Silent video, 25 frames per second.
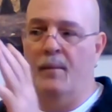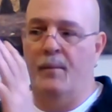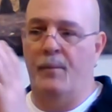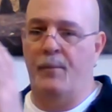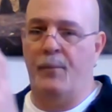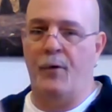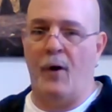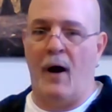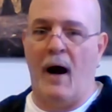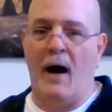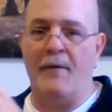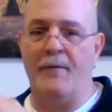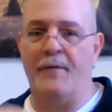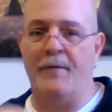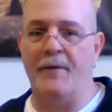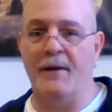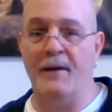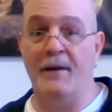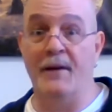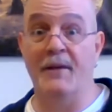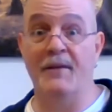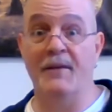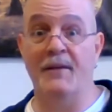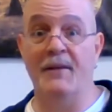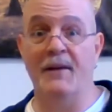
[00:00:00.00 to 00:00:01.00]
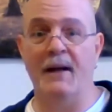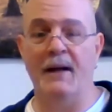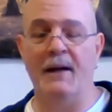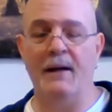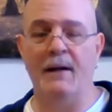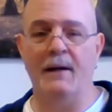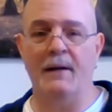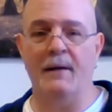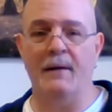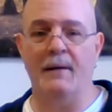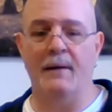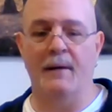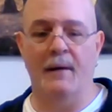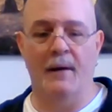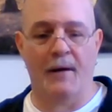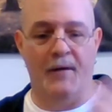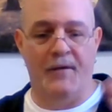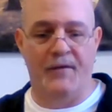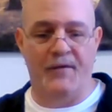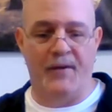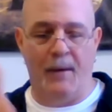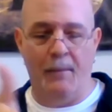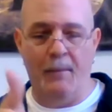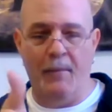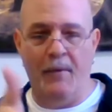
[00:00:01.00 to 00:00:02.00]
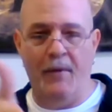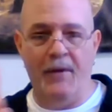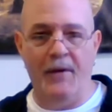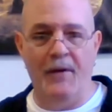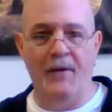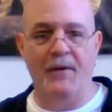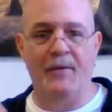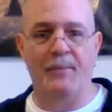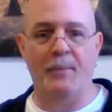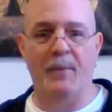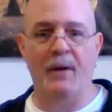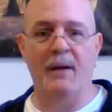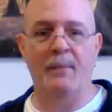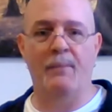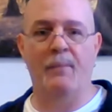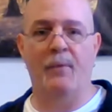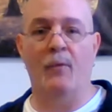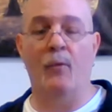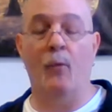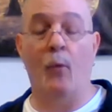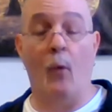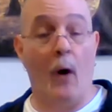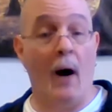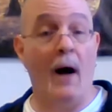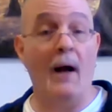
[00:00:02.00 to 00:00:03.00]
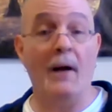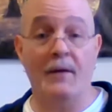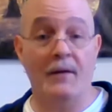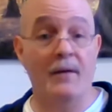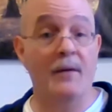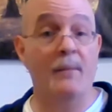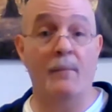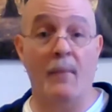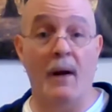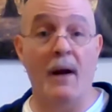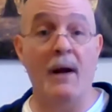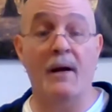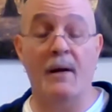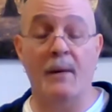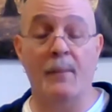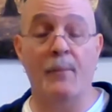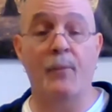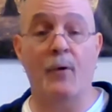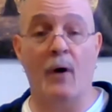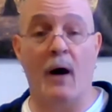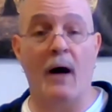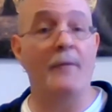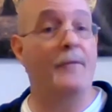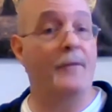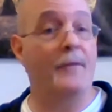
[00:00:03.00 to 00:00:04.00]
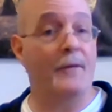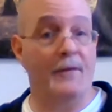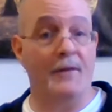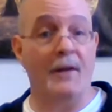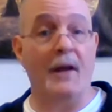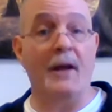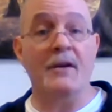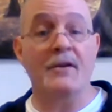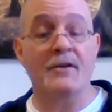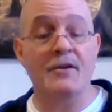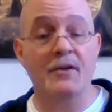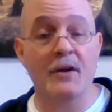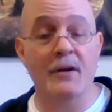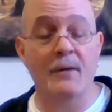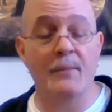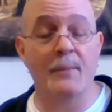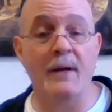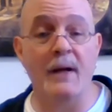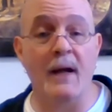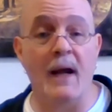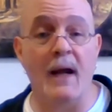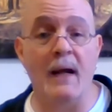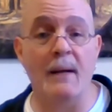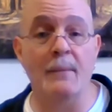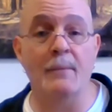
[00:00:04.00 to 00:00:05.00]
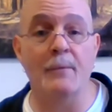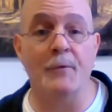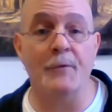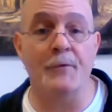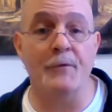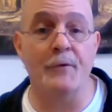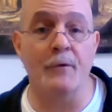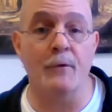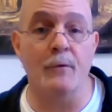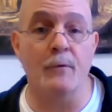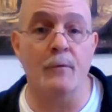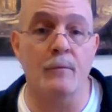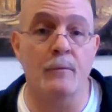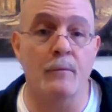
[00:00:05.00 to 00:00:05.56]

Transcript: Profit is needed. Some of these people want to make a profit. They should be able to.